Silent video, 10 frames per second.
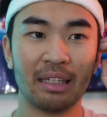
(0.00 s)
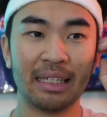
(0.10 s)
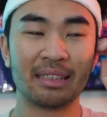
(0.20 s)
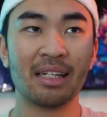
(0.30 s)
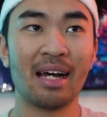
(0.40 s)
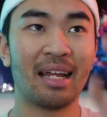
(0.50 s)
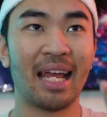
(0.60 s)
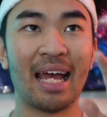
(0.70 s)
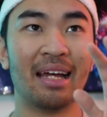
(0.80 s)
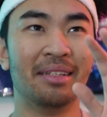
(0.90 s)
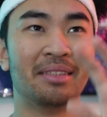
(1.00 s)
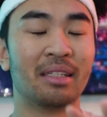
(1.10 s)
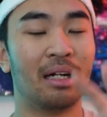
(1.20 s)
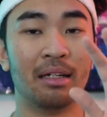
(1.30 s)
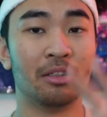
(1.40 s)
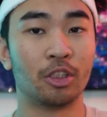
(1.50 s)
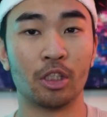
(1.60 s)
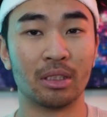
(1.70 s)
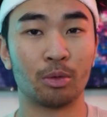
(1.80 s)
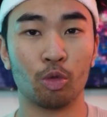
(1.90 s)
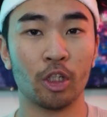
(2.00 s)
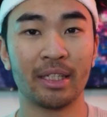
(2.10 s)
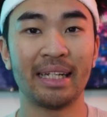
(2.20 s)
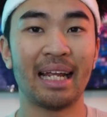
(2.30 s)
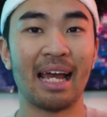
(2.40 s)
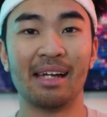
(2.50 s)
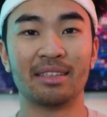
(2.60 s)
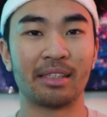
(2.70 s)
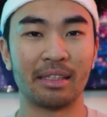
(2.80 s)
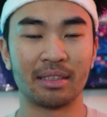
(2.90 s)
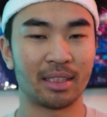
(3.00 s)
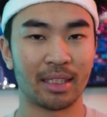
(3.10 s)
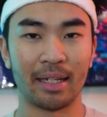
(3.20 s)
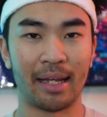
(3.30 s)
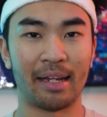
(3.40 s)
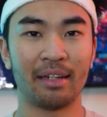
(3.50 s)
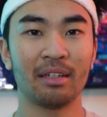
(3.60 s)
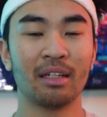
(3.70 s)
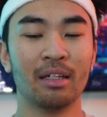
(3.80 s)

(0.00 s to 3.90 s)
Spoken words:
It's not as untrustworthy as it is today